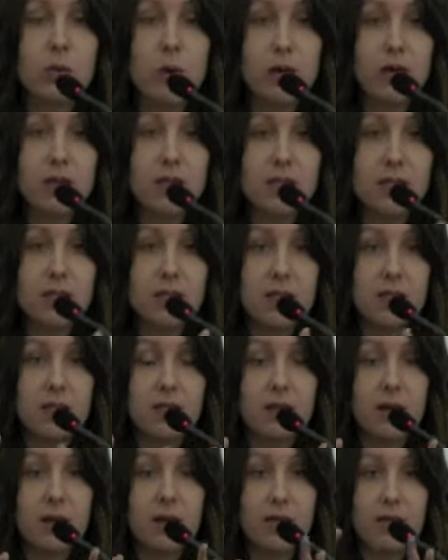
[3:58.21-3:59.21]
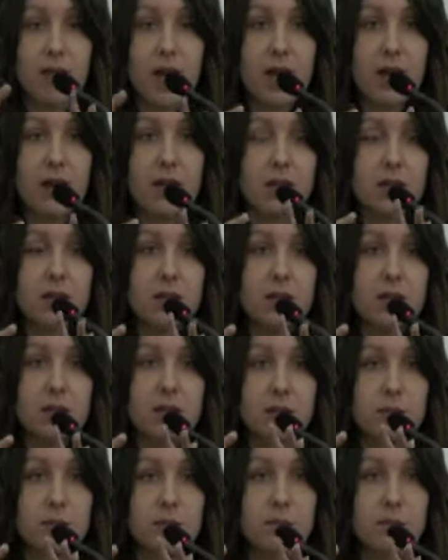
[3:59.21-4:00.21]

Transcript: quality of that is